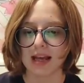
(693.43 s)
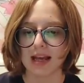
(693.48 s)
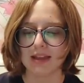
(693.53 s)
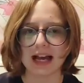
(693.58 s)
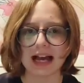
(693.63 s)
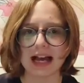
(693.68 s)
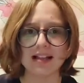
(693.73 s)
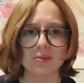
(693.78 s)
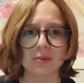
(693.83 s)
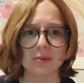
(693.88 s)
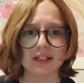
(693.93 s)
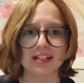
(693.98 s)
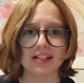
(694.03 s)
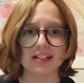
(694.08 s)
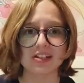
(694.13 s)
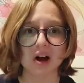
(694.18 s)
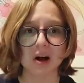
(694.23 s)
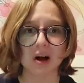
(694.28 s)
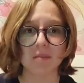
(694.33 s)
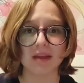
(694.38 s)
that's when it
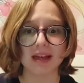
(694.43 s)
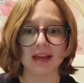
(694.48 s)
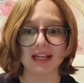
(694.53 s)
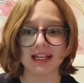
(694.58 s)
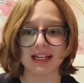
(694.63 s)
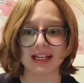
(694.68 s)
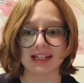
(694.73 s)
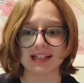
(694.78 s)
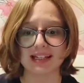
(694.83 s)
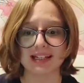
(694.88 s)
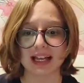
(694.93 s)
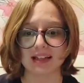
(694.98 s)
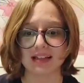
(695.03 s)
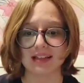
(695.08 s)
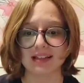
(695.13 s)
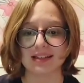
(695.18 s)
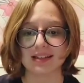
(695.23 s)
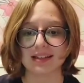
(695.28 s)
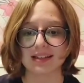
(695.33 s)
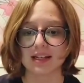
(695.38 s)
stopped making
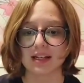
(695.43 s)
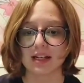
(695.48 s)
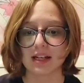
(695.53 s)
sense.